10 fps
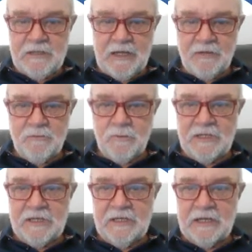Now, we
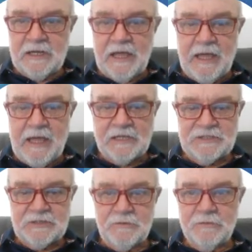can get an
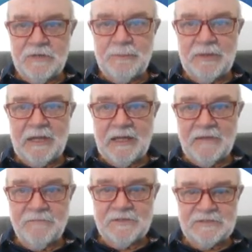action replay
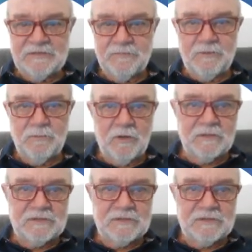of this if we want,